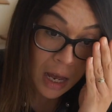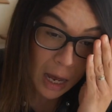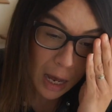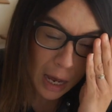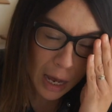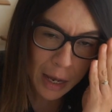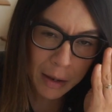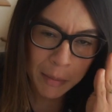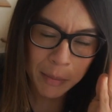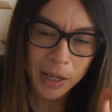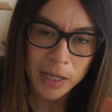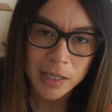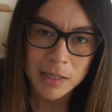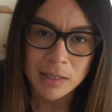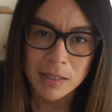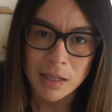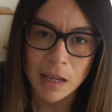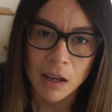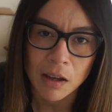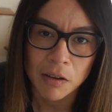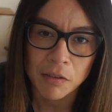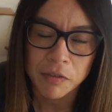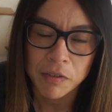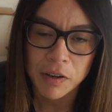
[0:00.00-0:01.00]
I
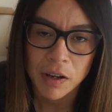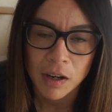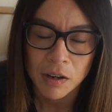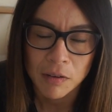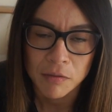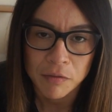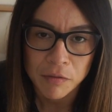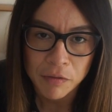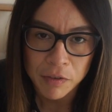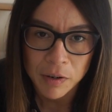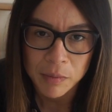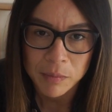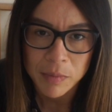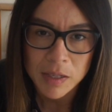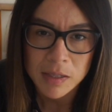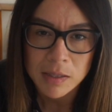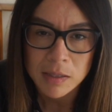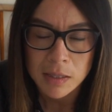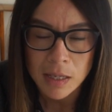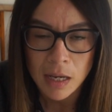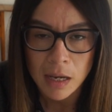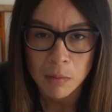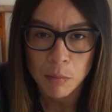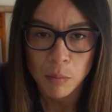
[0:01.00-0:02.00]
myself come from the
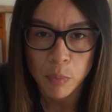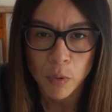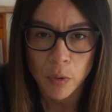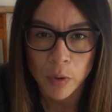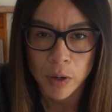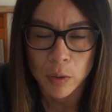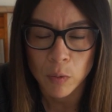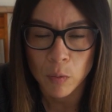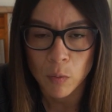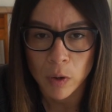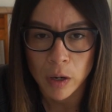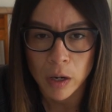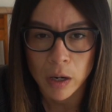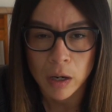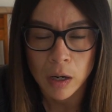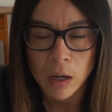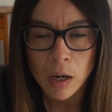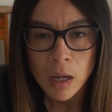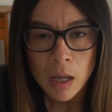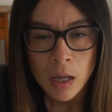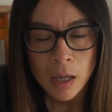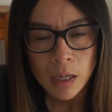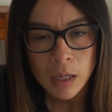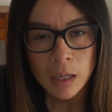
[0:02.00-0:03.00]
standpoint where
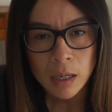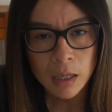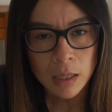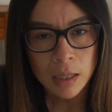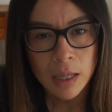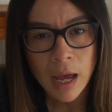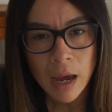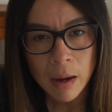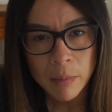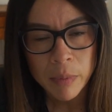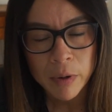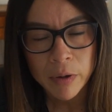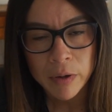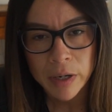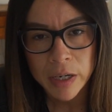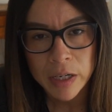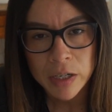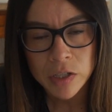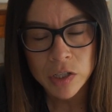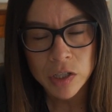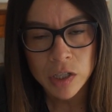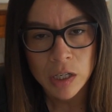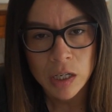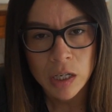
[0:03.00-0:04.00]

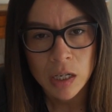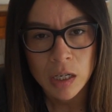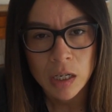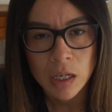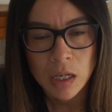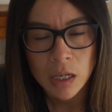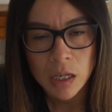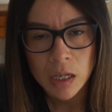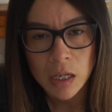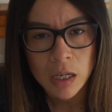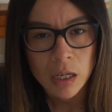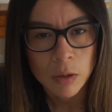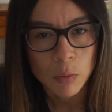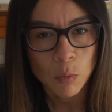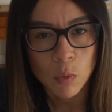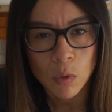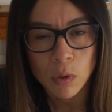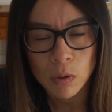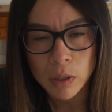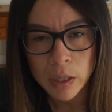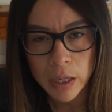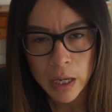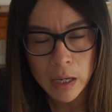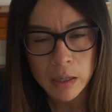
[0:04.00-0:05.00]
collaboration
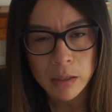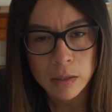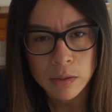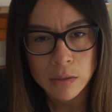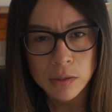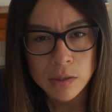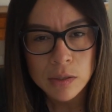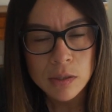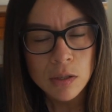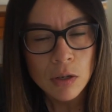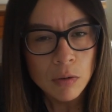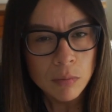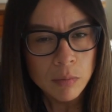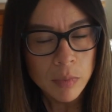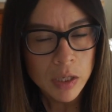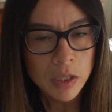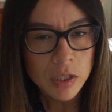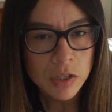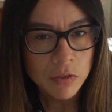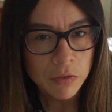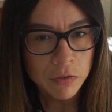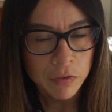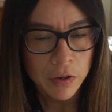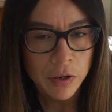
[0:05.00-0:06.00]
will get you so
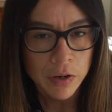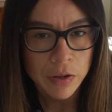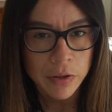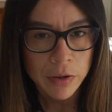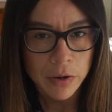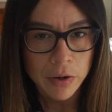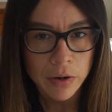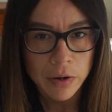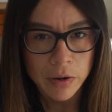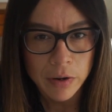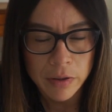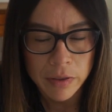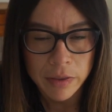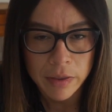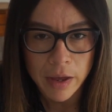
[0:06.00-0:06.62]
much further